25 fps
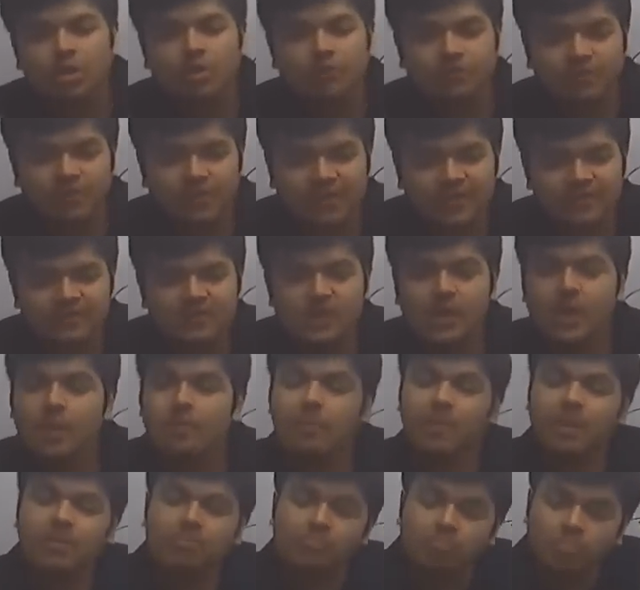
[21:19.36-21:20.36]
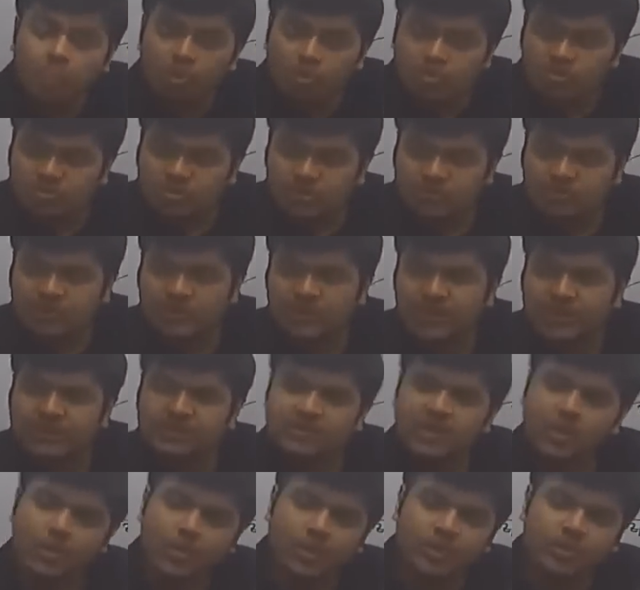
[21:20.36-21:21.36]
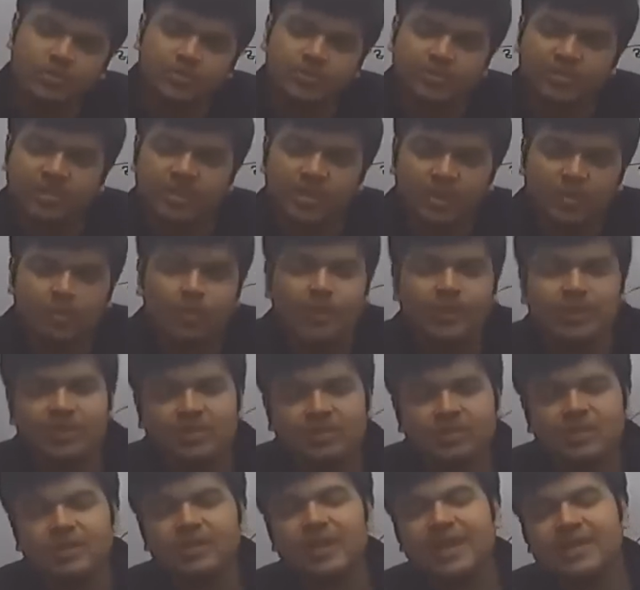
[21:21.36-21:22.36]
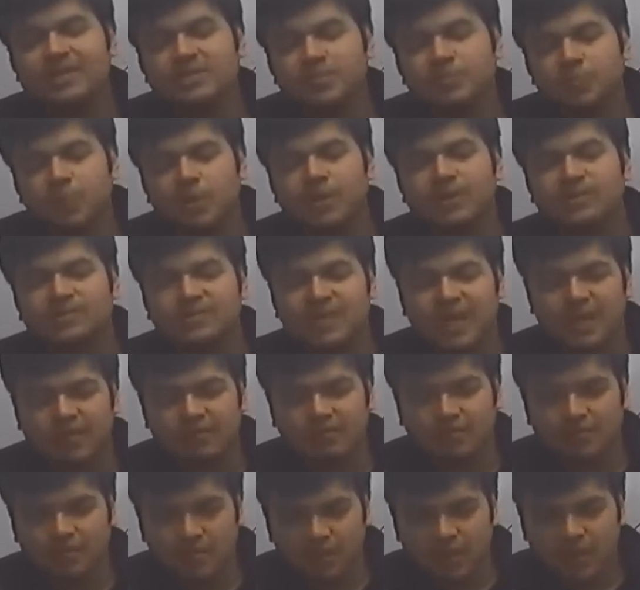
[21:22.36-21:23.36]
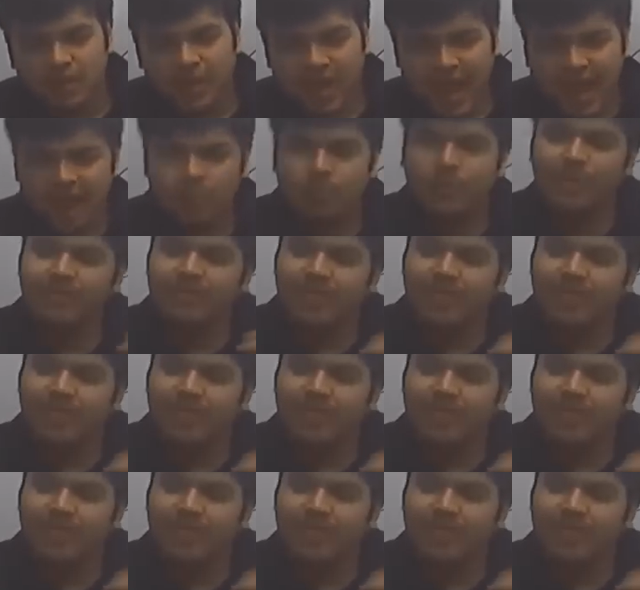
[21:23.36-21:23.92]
of things, but most of the things are going to be written within the textbook itself. And whatever